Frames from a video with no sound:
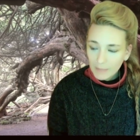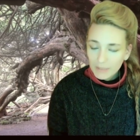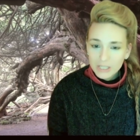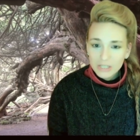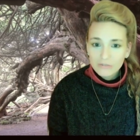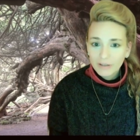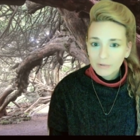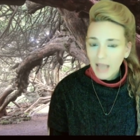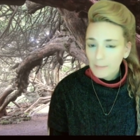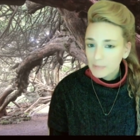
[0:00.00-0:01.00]
it's a
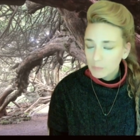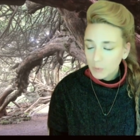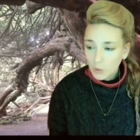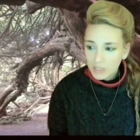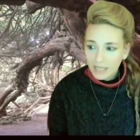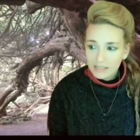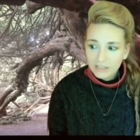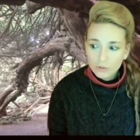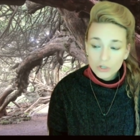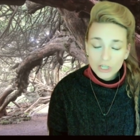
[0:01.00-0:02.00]
very happy process,
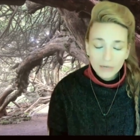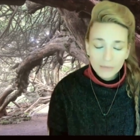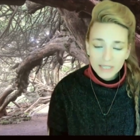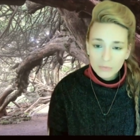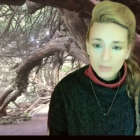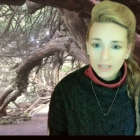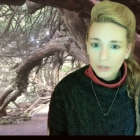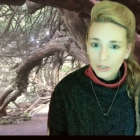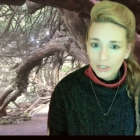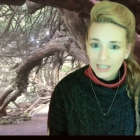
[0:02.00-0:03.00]
and to share it within
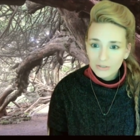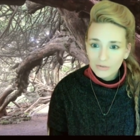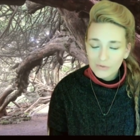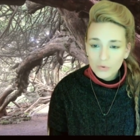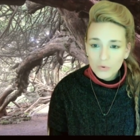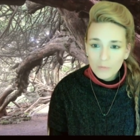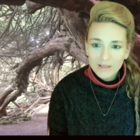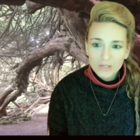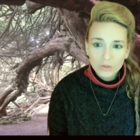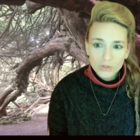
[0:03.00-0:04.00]
the context of a group
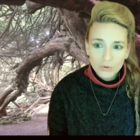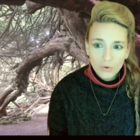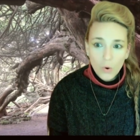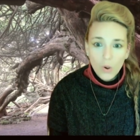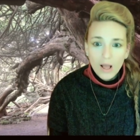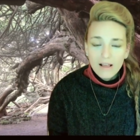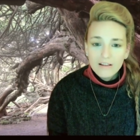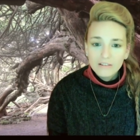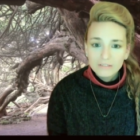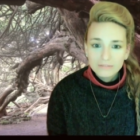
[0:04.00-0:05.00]
is also
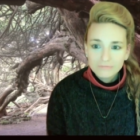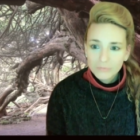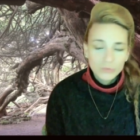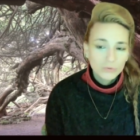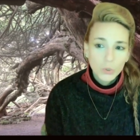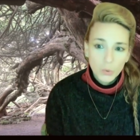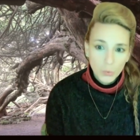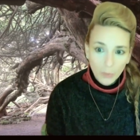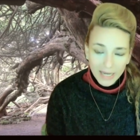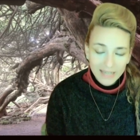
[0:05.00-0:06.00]
so
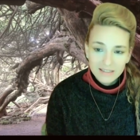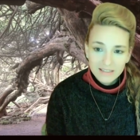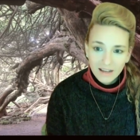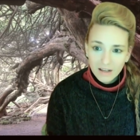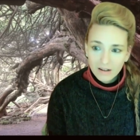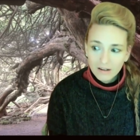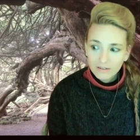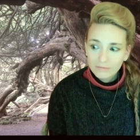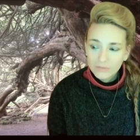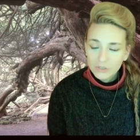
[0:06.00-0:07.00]
great,
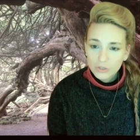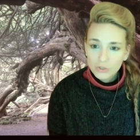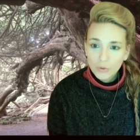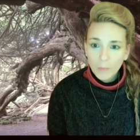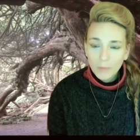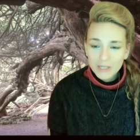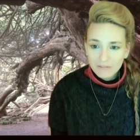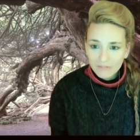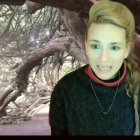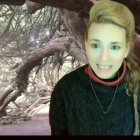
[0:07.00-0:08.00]
just so
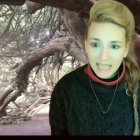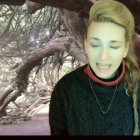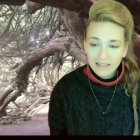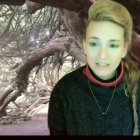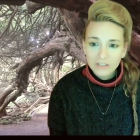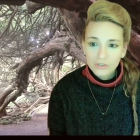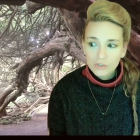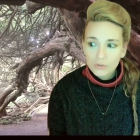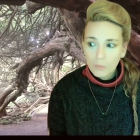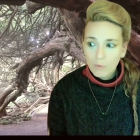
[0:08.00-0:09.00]
motivating.
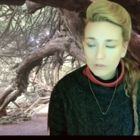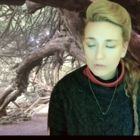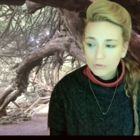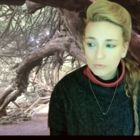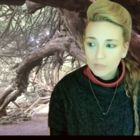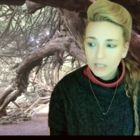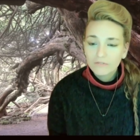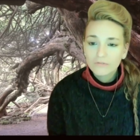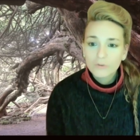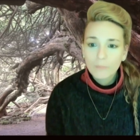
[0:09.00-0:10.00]
Just you want to
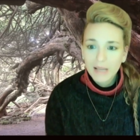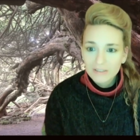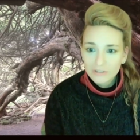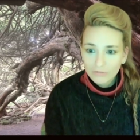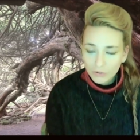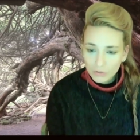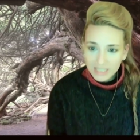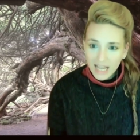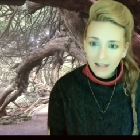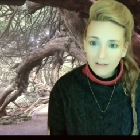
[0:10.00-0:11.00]
give the best of
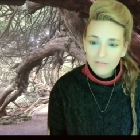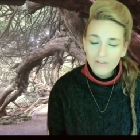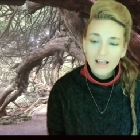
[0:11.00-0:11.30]
yourself